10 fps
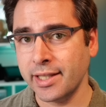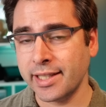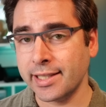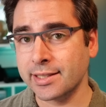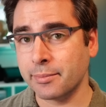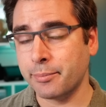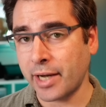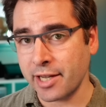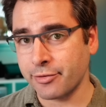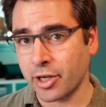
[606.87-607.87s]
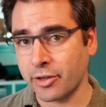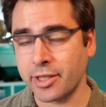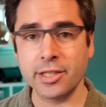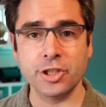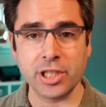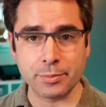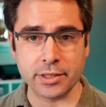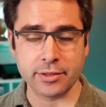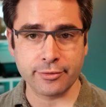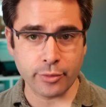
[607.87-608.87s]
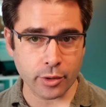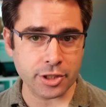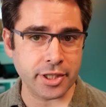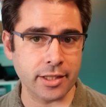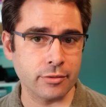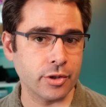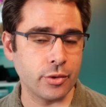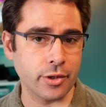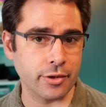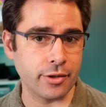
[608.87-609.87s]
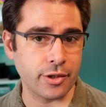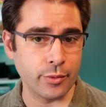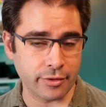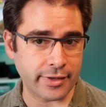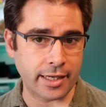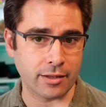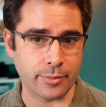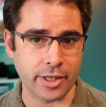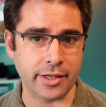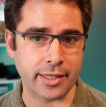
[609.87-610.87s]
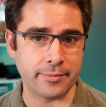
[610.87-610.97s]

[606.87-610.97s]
is by far the cheapest 4-channel recorder you will find on the market.